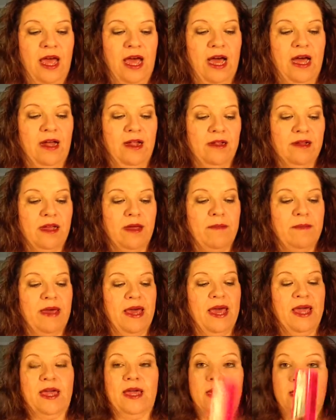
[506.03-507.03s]
I'll come
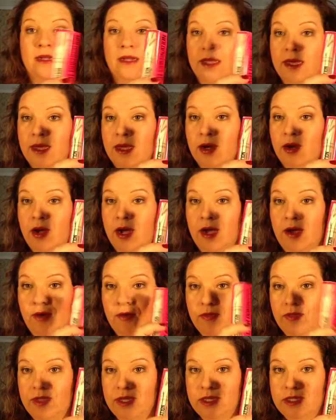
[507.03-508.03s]
back and I'll let you know
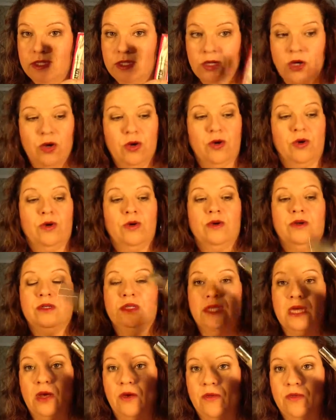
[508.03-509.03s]
how this
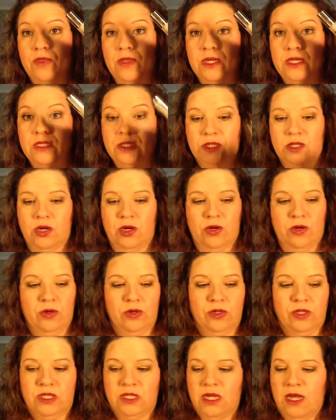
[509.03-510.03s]
goes, how this
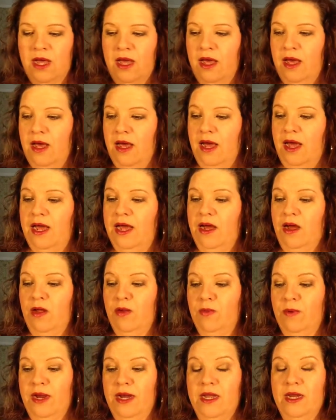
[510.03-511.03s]
goes. I
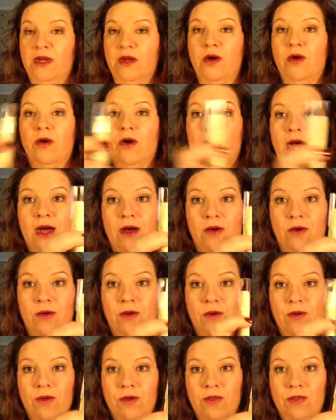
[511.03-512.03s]
already know how
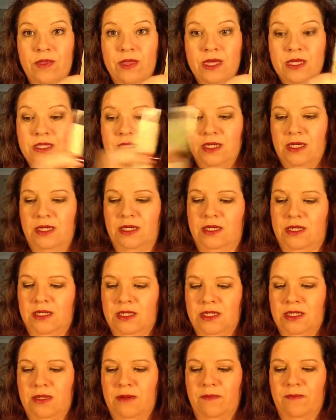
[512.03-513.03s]
this
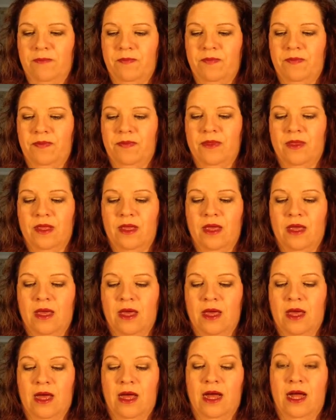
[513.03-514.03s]
is.
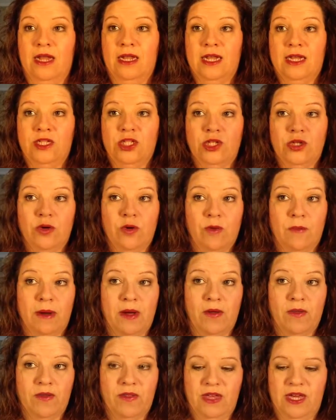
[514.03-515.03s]
I'll let you know
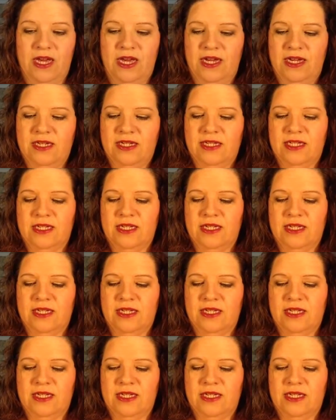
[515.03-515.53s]
about these.